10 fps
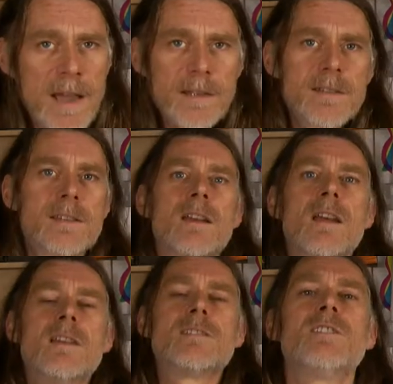patterns.
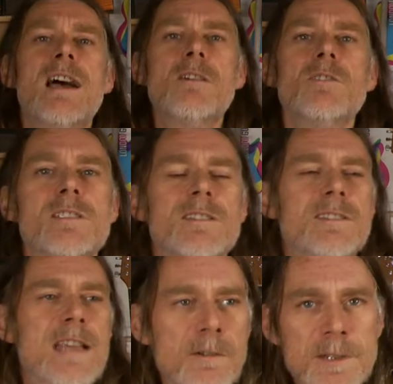So
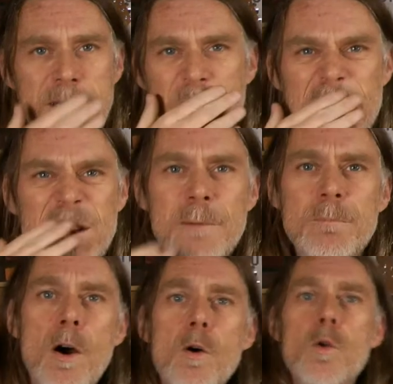Darren's got a
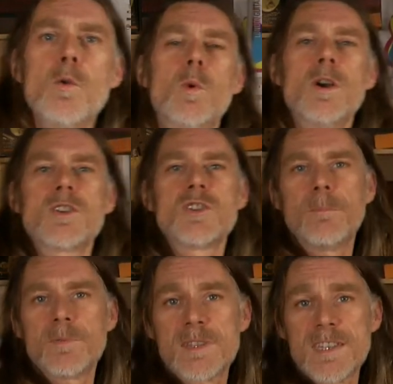whole
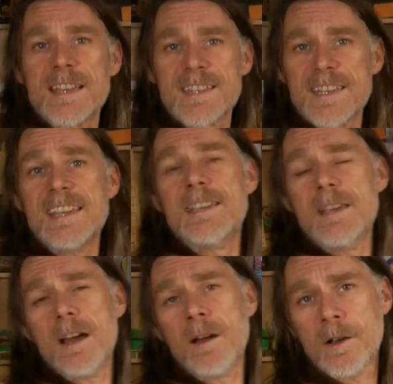workshop, CNC
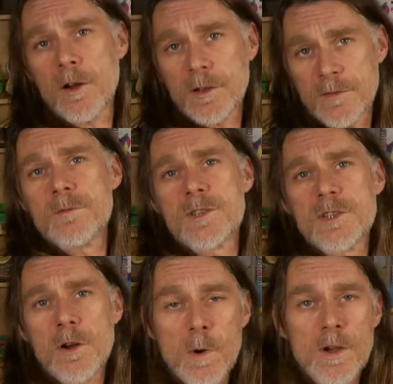kind of
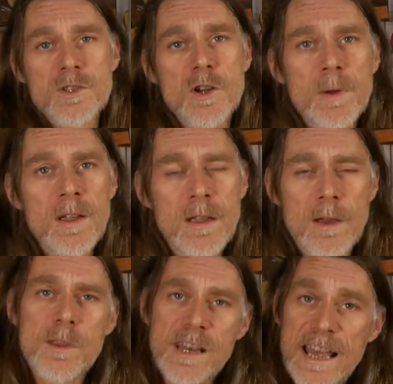style workshop
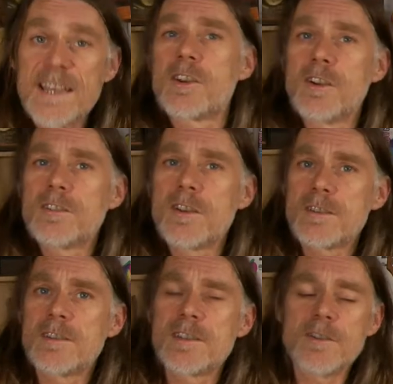with laser
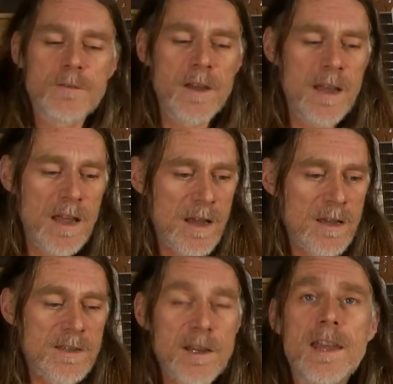cutters and stuff.
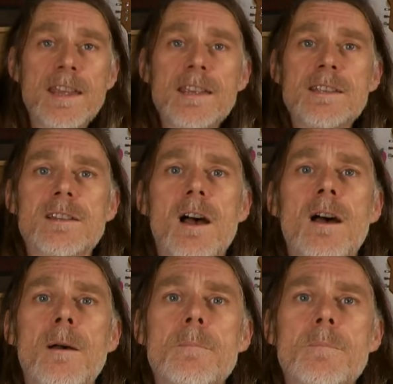So he's
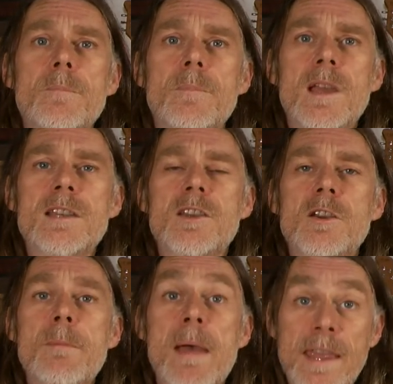going to
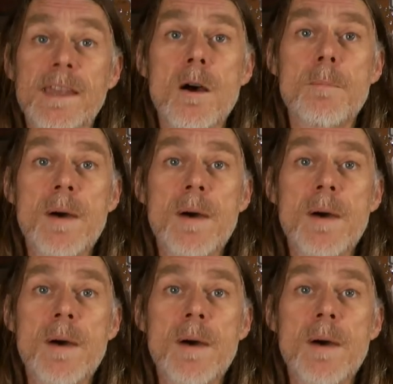be making our